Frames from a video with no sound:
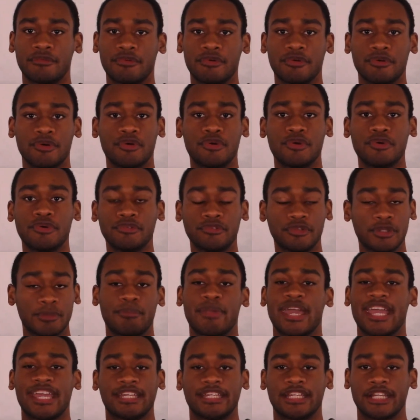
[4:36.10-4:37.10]
who the
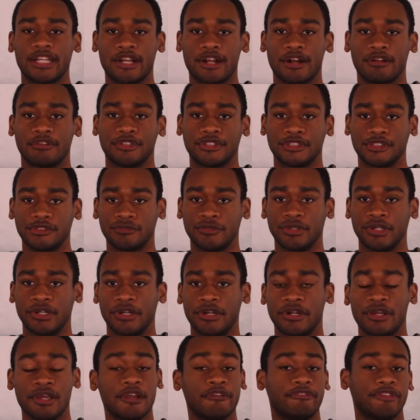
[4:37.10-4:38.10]
main characters
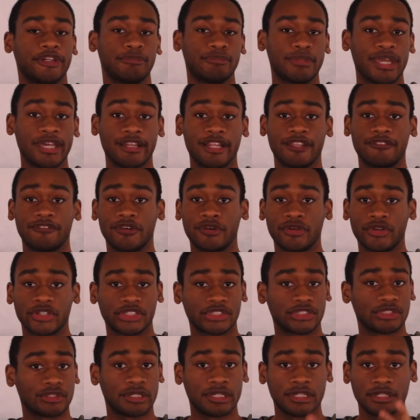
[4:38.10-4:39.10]
were. We mainly
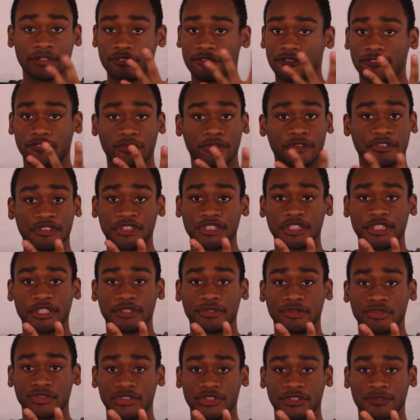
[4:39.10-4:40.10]
focused on 4
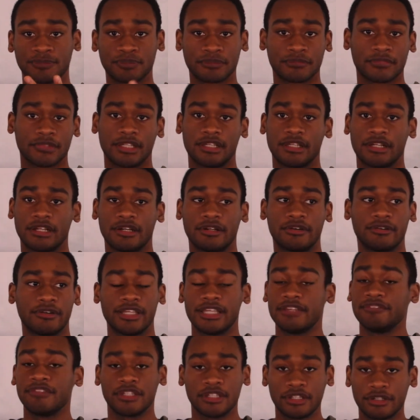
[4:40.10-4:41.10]
Joes,
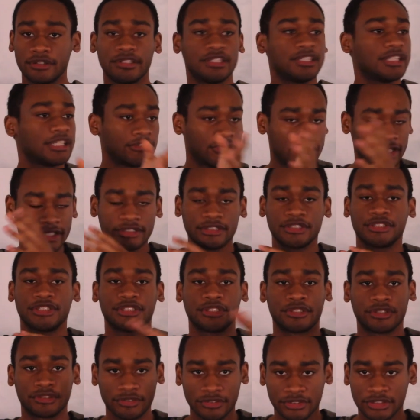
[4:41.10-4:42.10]
even though there were other
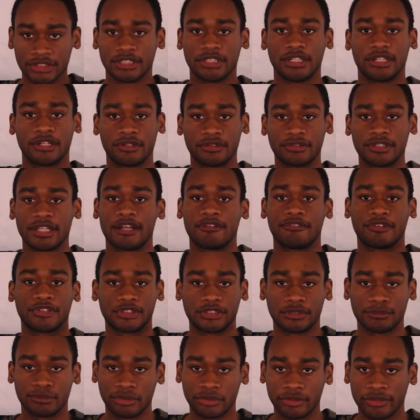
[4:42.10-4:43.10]
Joes, that were
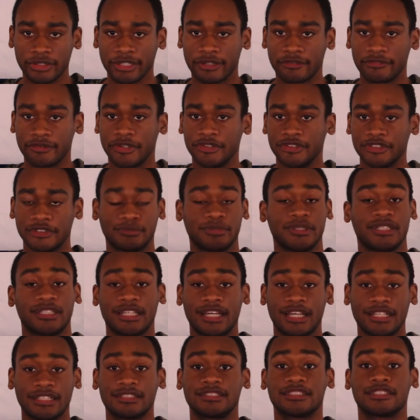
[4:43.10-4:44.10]
supporting roles, but
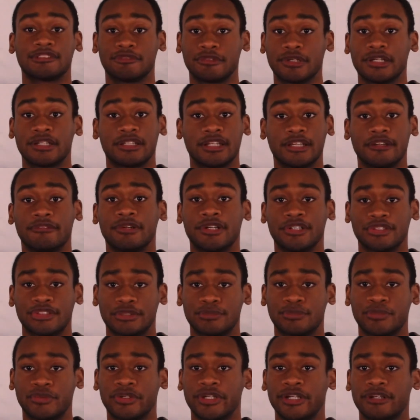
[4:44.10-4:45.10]
that's what they were,
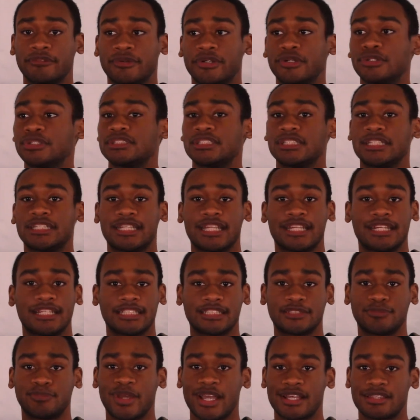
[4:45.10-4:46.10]
supporting roles. You didn't
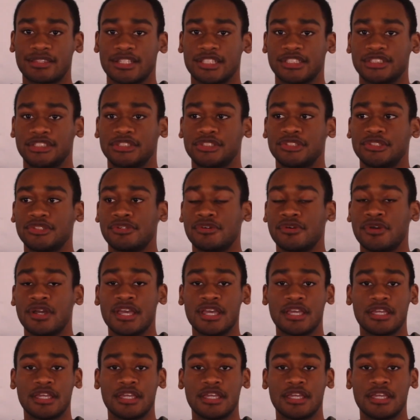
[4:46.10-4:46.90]
expect us to,